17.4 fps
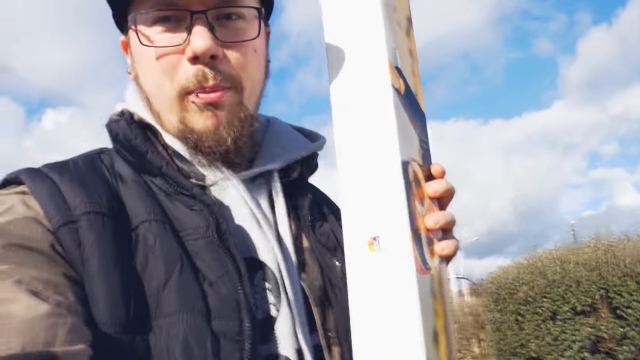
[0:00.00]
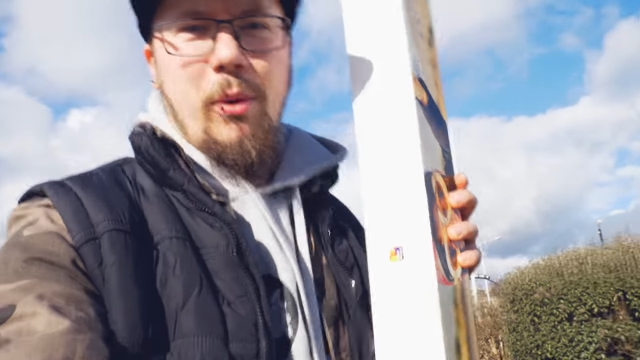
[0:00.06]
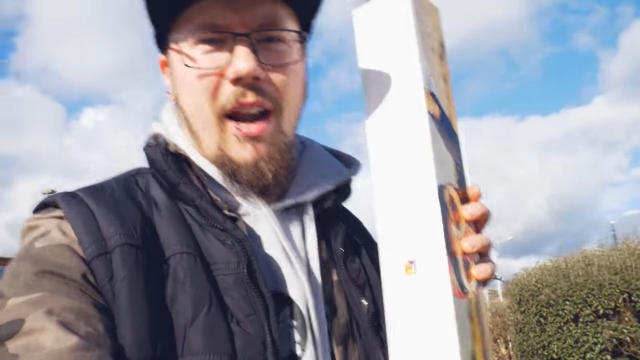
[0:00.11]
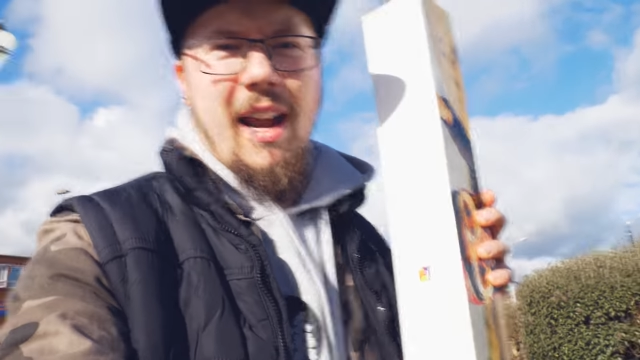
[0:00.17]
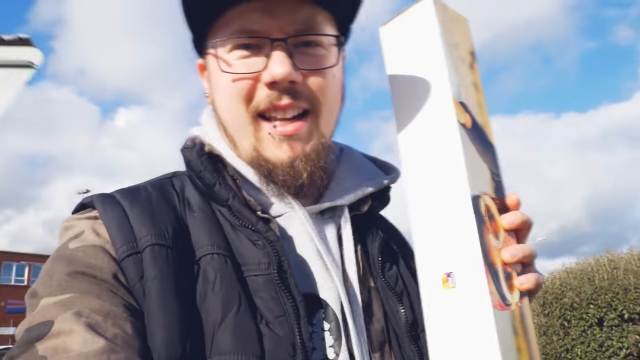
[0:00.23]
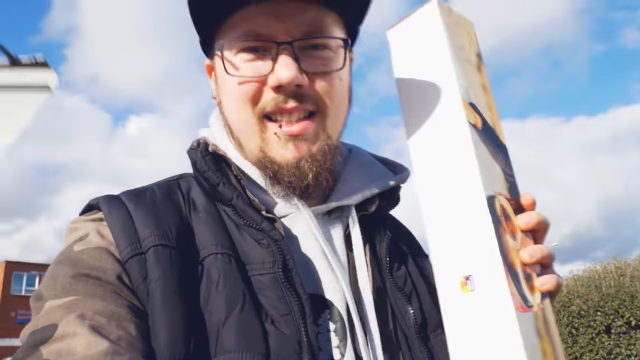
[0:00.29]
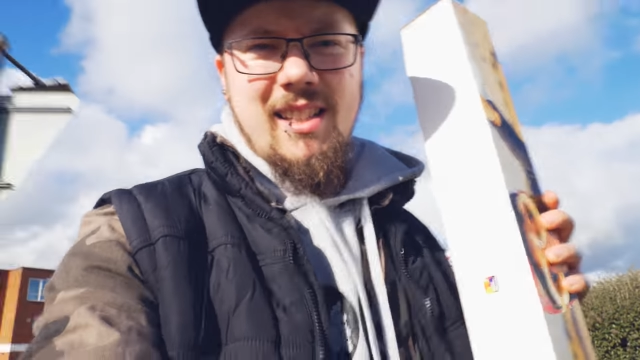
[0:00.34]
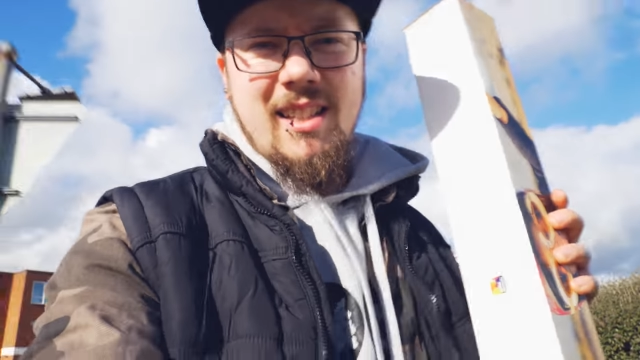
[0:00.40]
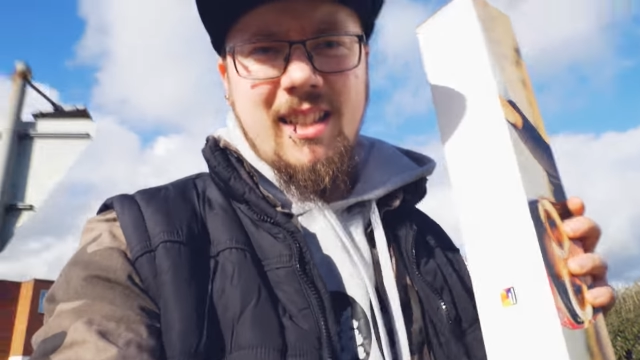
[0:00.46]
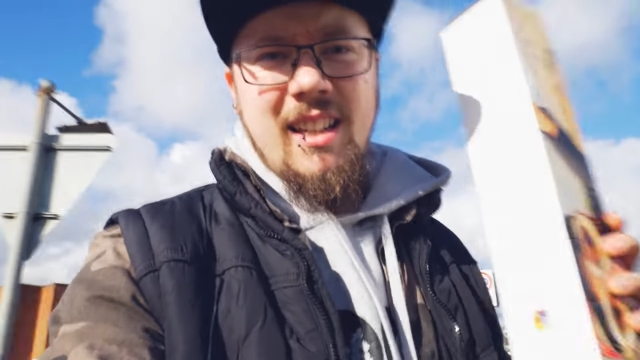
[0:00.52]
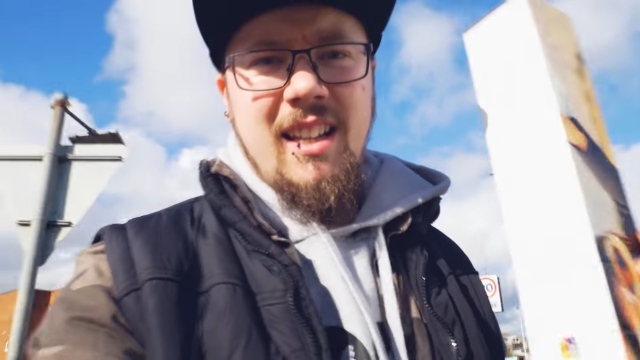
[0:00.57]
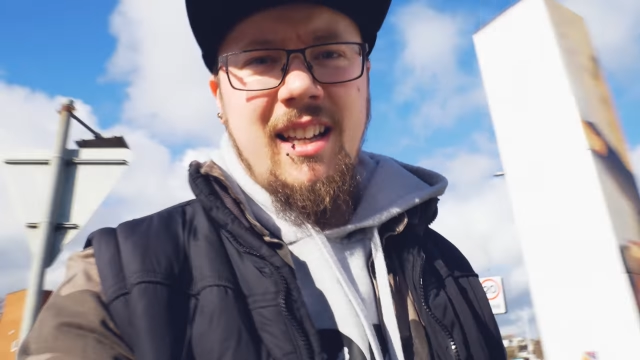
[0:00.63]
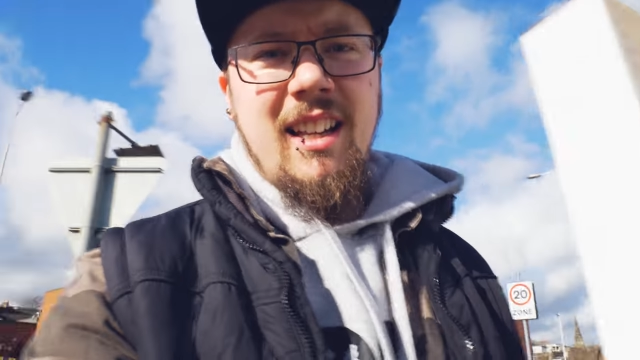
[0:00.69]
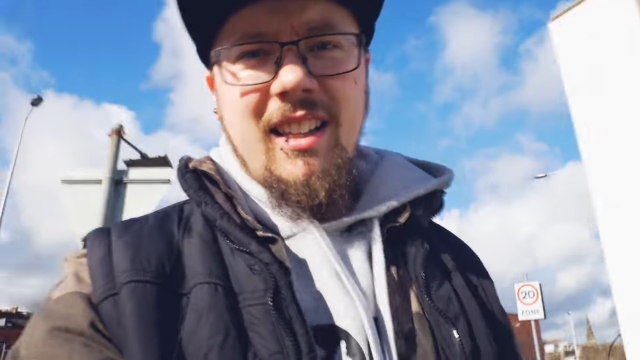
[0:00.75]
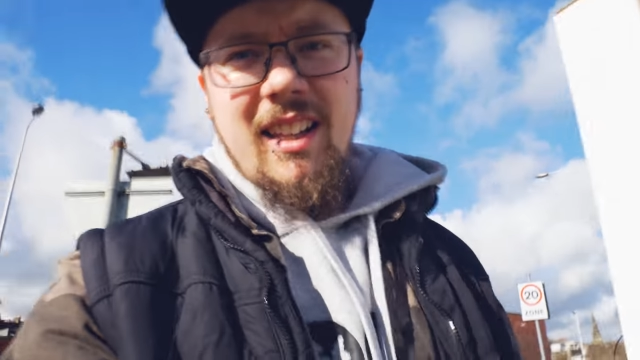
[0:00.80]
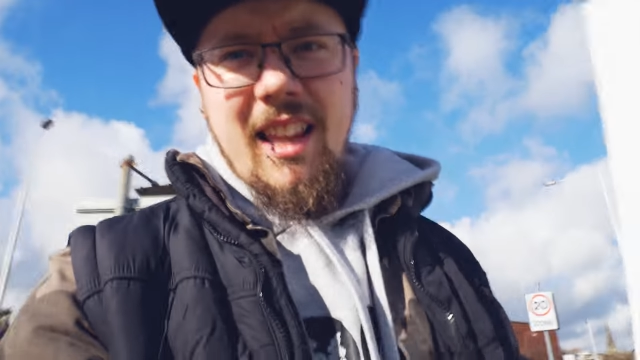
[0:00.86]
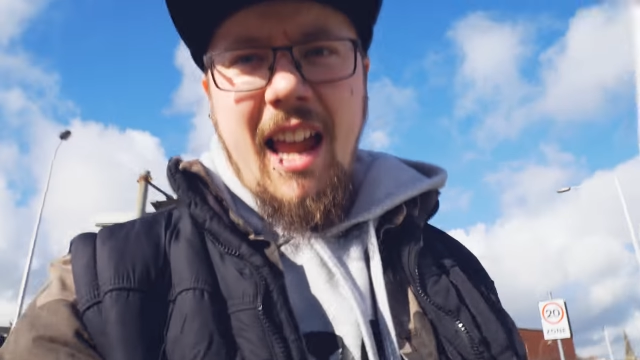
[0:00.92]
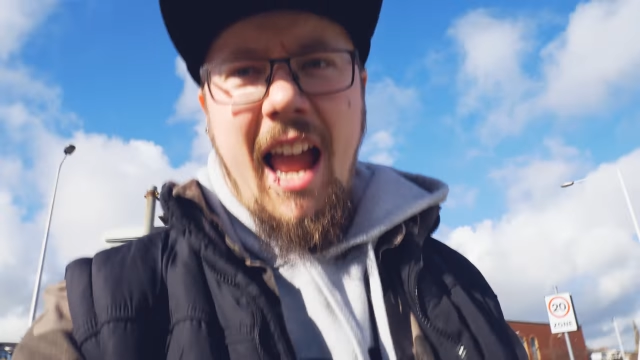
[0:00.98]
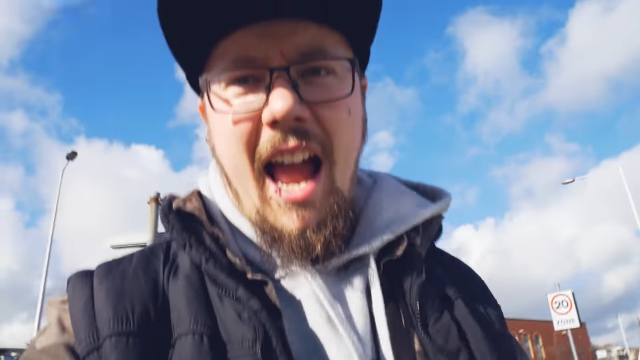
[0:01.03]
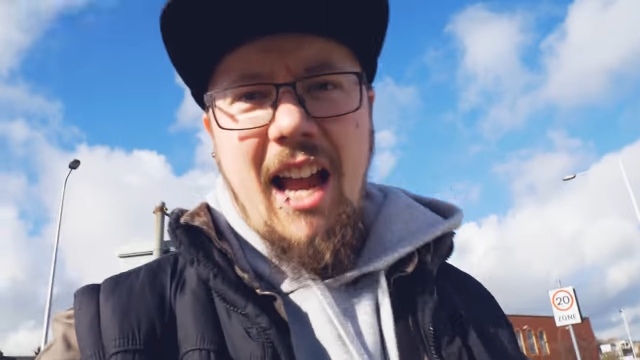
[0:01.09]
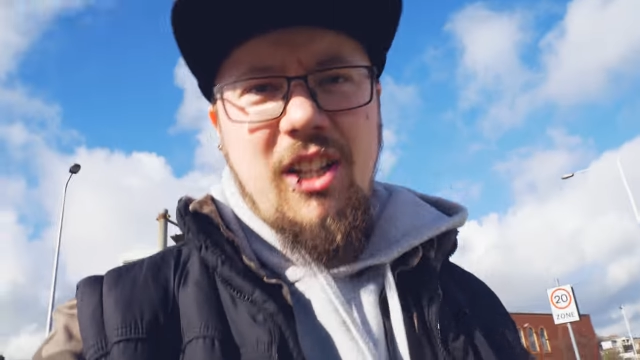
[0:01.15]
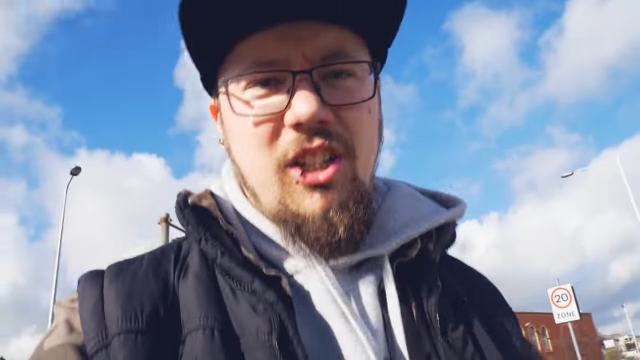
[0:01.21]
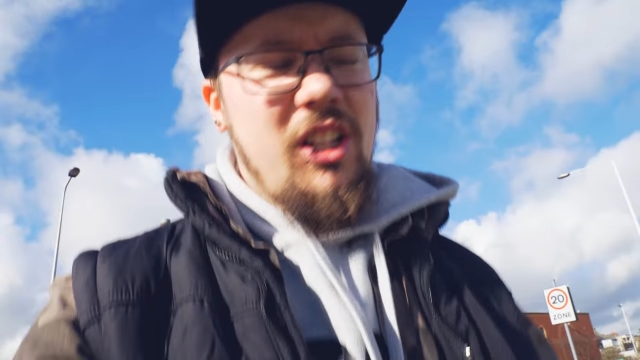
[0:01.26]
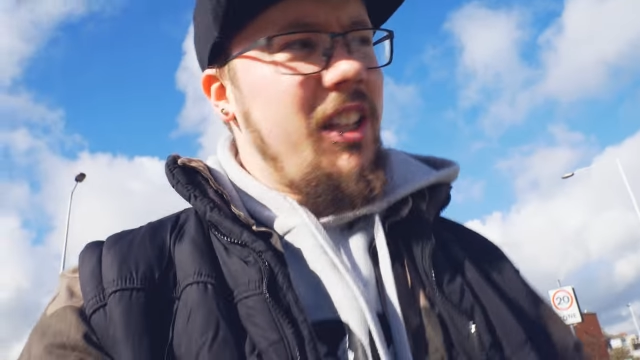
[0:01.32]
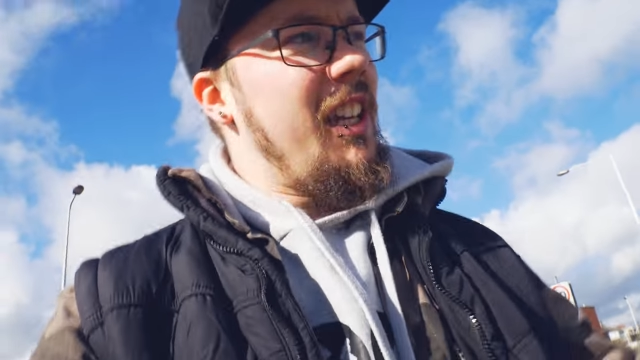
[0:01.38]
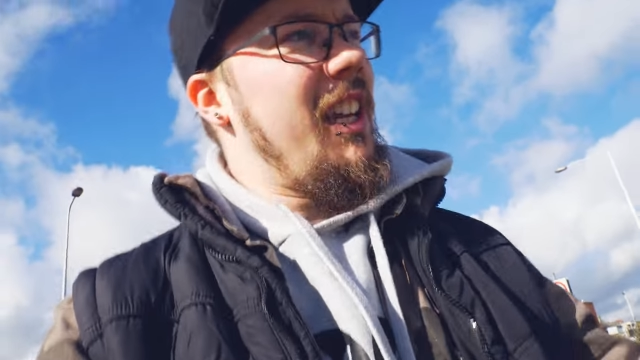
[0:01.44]
print that they
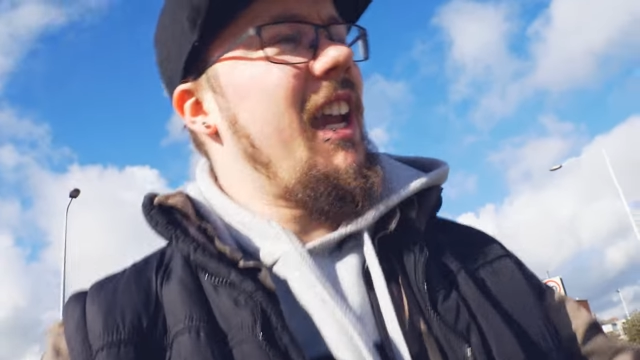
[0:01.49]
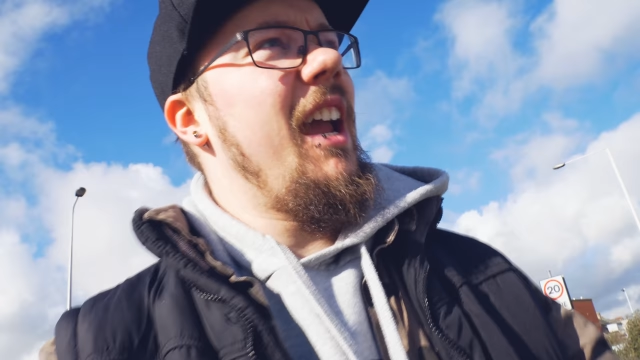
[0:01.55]
actually